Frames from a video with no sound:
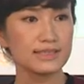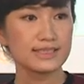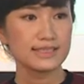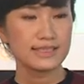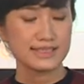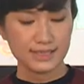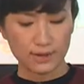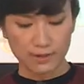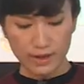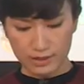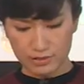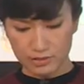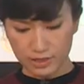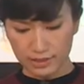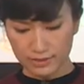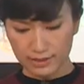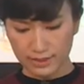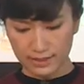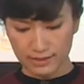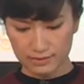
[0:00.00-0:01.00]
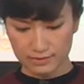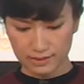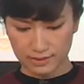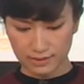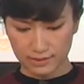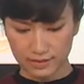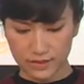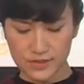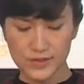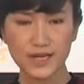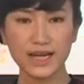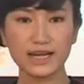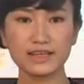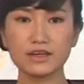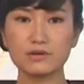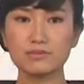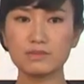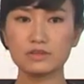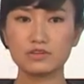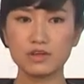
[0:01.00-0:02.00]
So I think that this kind
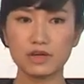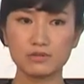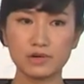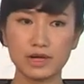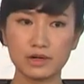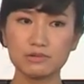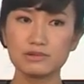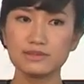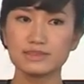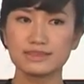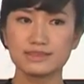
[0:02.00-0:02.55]
of material